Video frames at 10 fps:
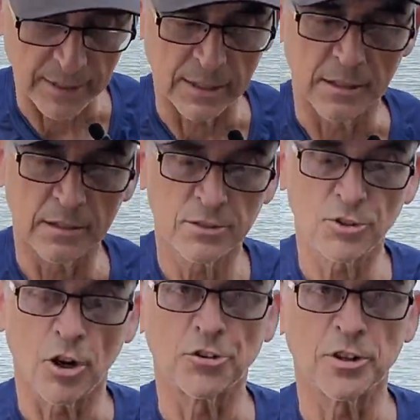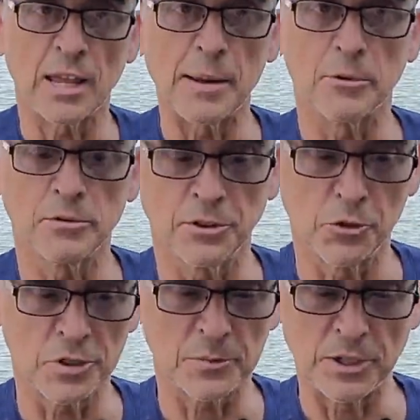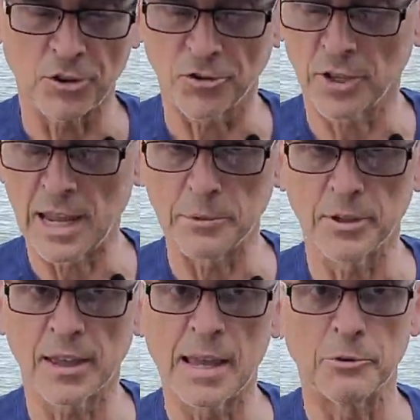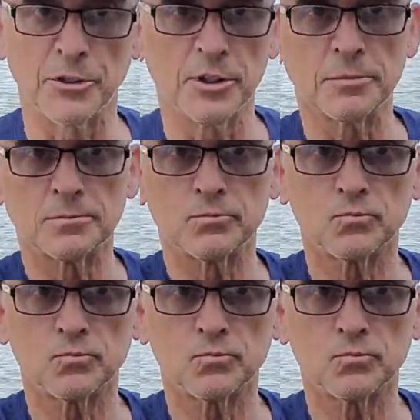the charging cable, the USB charging cable that came with it.